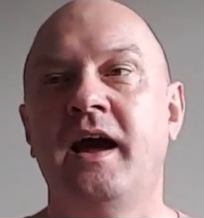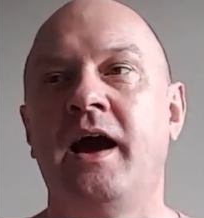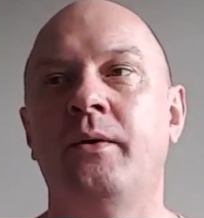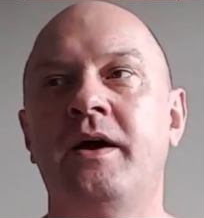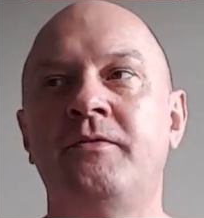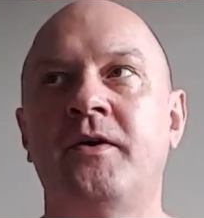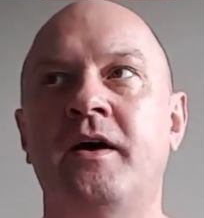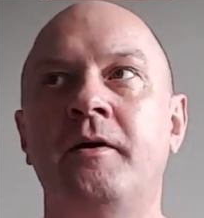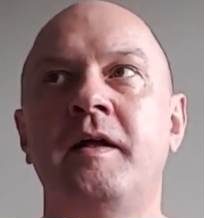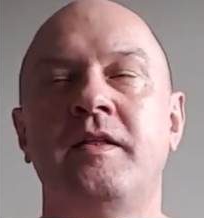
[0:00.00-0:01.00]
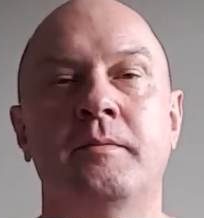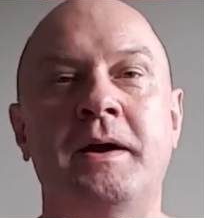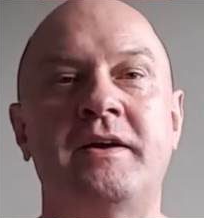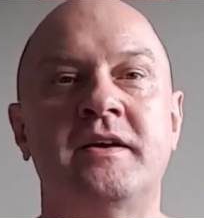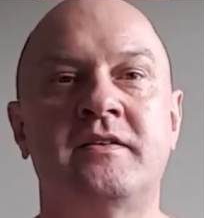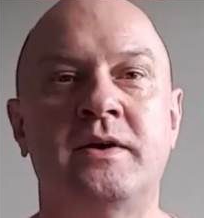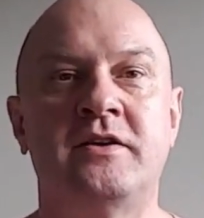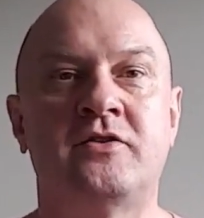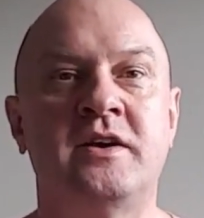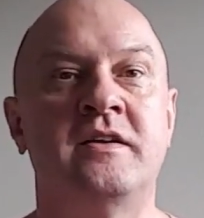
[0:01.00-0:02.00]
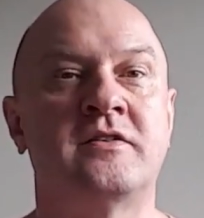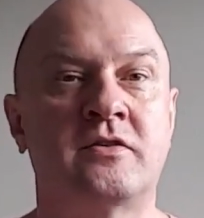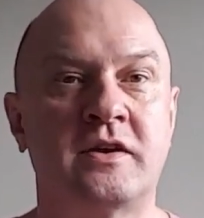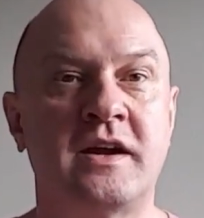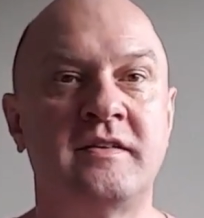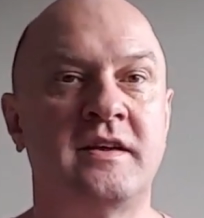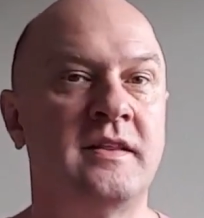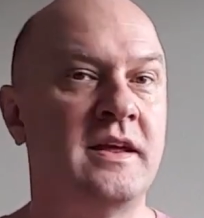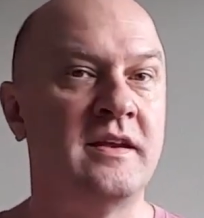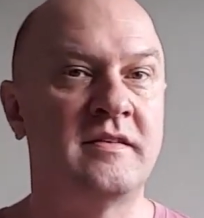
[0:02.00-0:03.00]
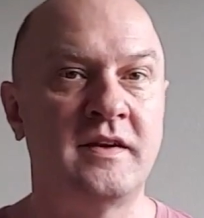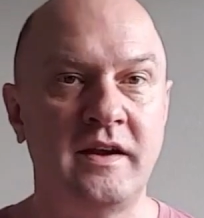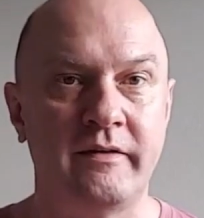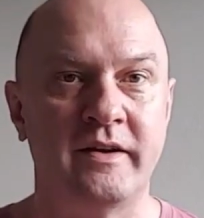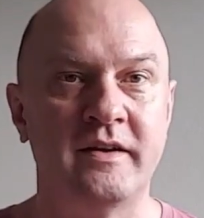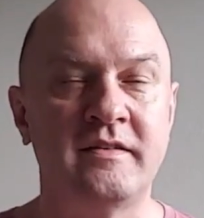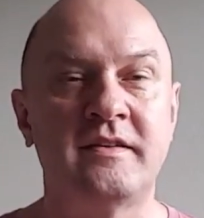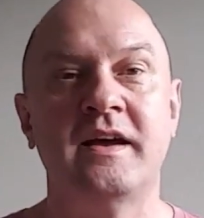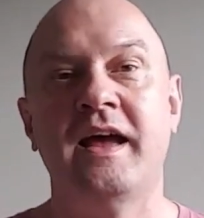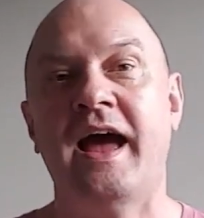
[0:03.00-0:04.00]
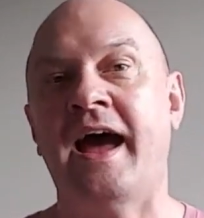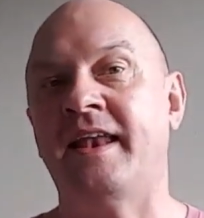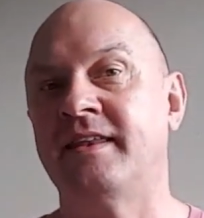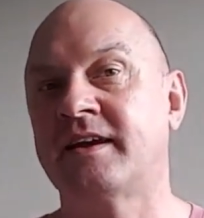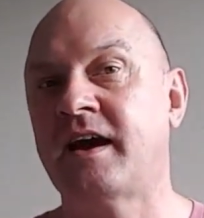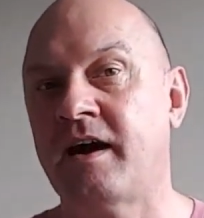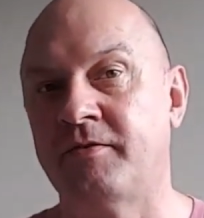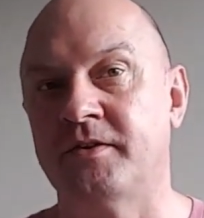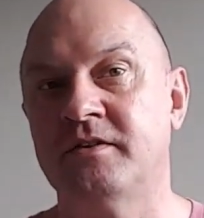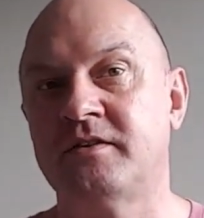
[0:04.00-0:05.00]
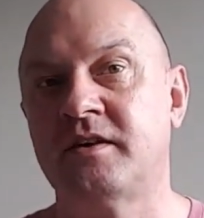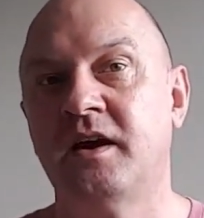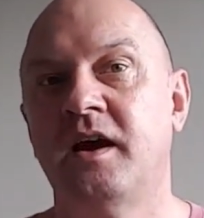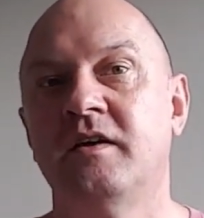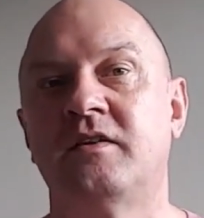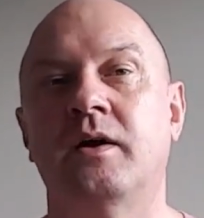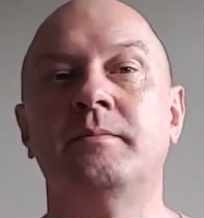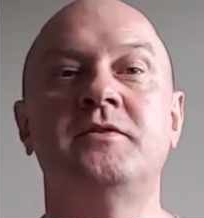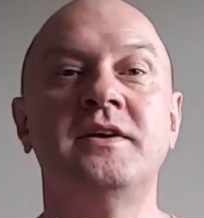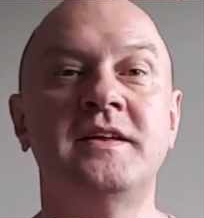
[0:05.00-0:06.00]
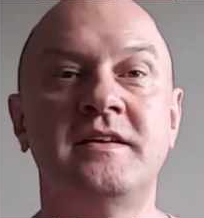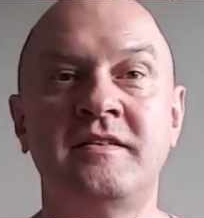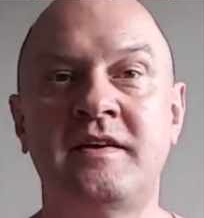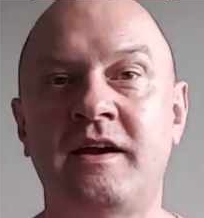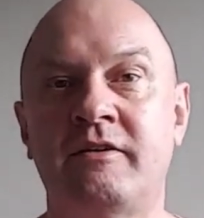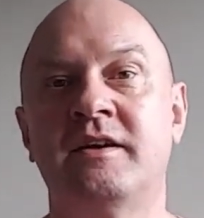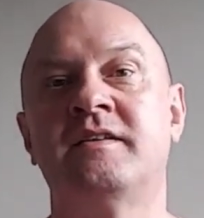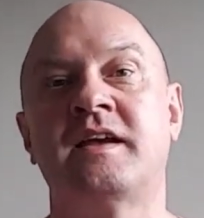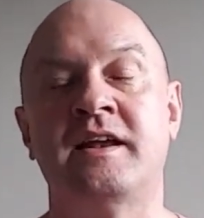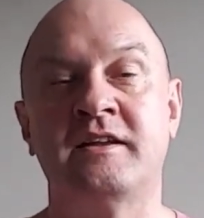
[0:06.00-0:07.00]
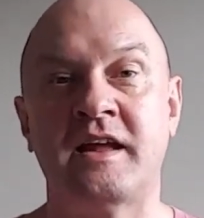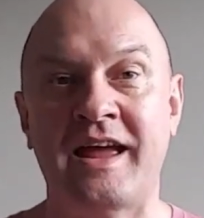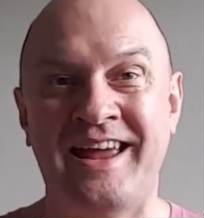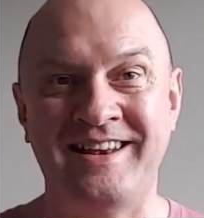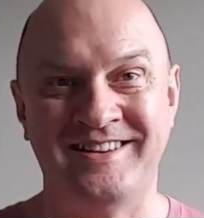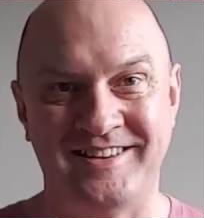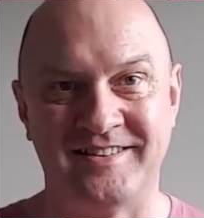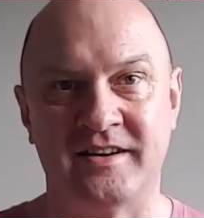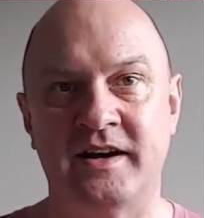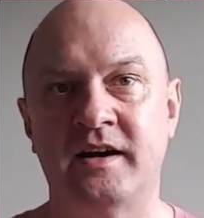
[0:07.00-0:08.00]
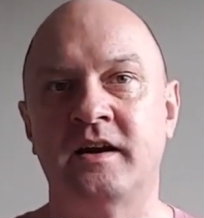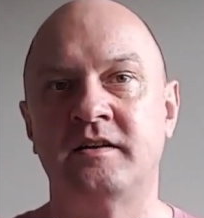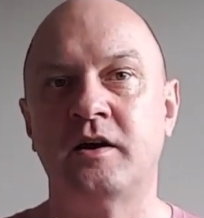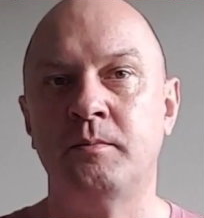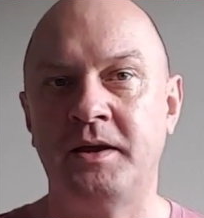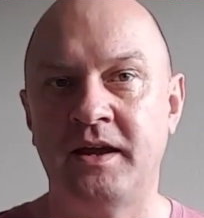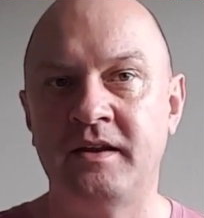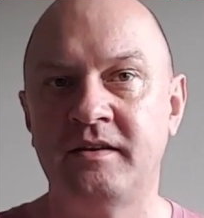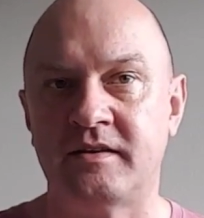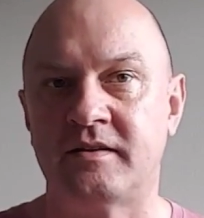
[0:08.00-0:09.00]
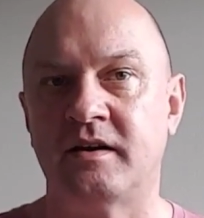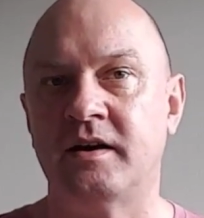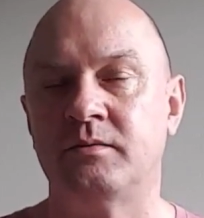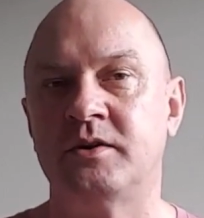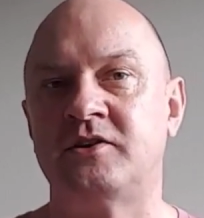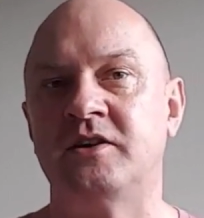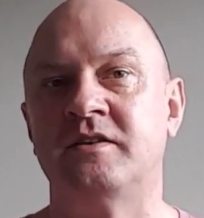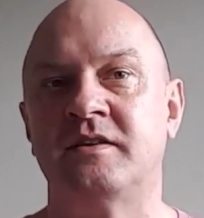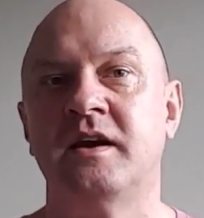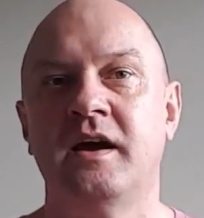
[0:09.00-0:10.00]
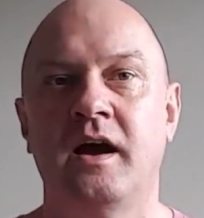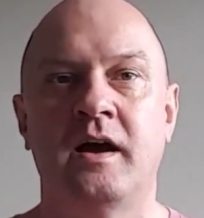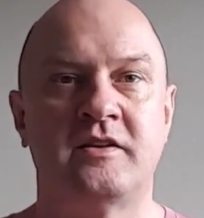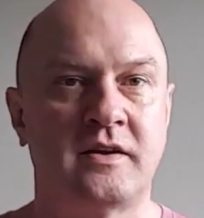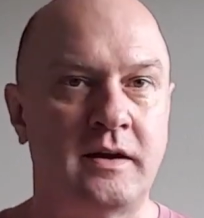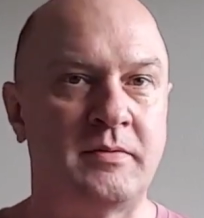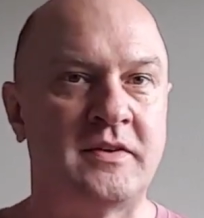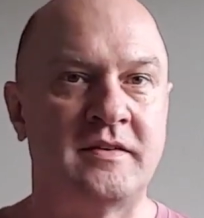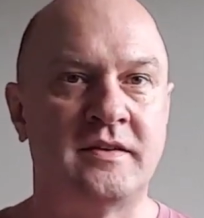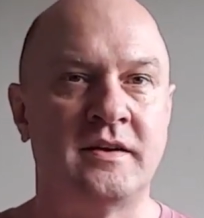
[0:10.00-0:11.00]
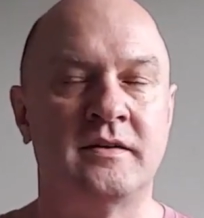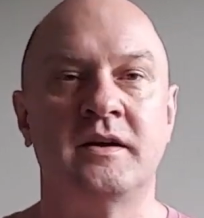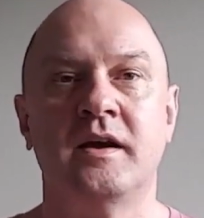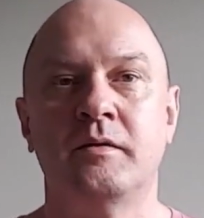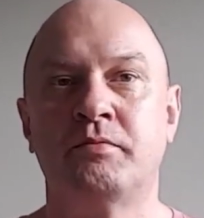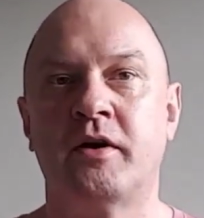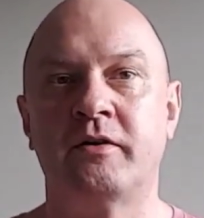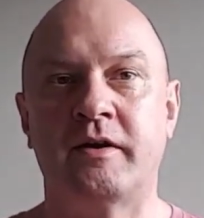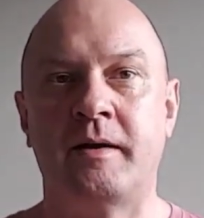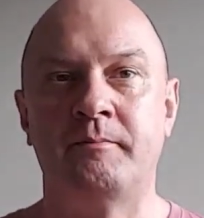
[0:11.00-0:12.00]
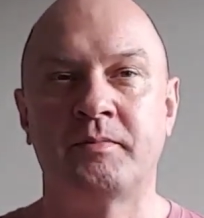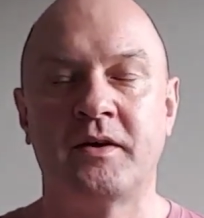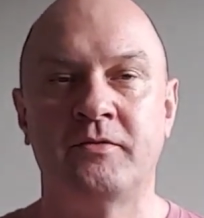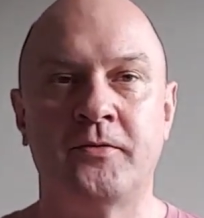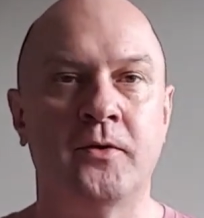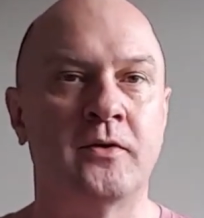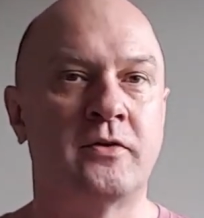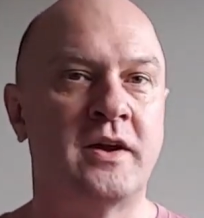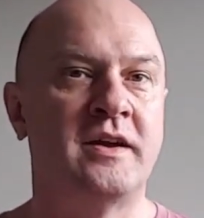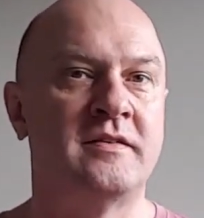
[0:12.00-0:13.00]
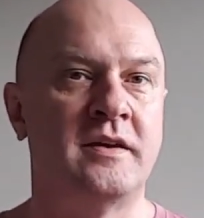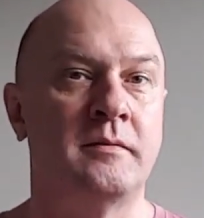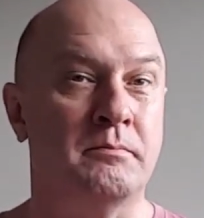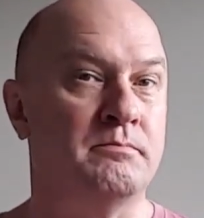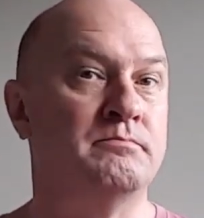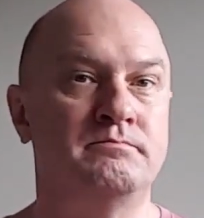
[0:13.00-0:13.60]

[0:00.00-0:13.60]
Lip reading: However, the barrier to entry is creating the interiors and the covers. So I'm doing the interiors in InDesign, Adobe InDesign, which is a typesetting program for creating